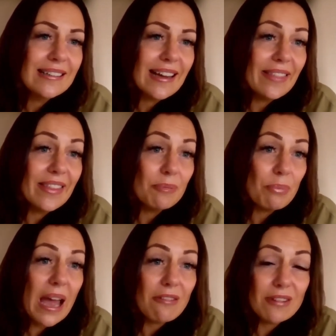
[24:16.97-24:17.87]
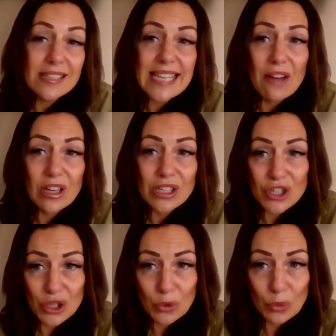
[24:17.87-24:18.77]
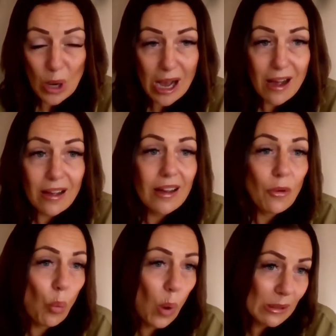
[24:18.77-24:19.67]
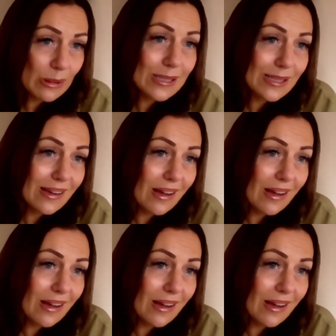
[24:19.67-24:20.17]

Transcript: and that parents are having to juggle work whilst